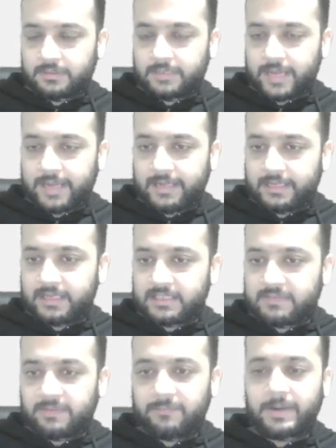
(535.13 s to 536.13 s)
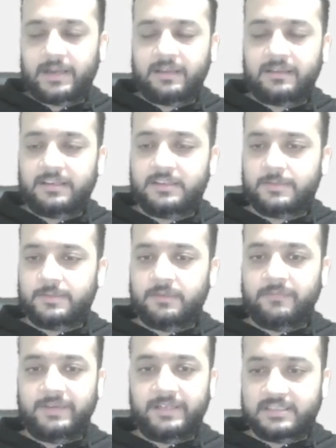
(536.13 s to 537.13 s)
kinetic energy when particles
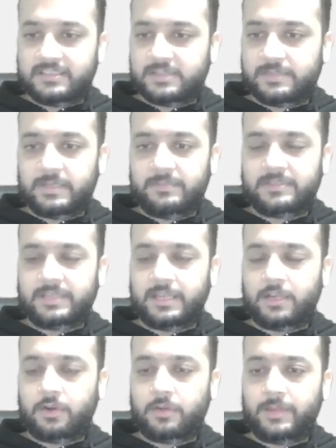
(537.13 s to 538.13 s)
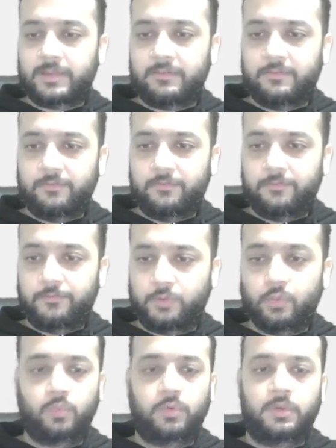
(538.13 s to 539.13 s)
when distance becomes L naught by 2.